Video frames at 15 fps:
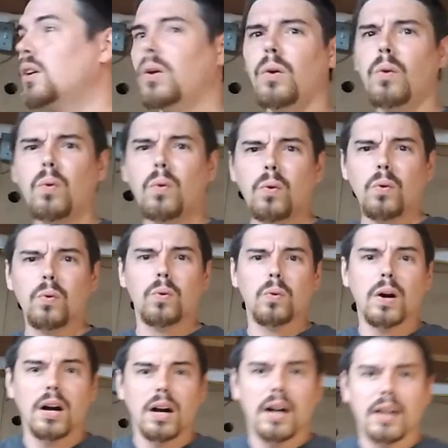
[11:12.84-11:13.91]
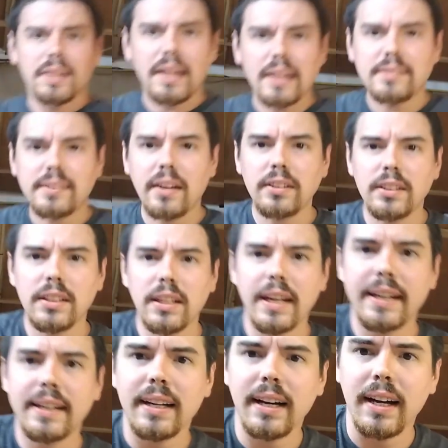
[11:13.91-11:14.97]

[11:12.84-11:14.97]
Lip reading: Ooh, that sounded like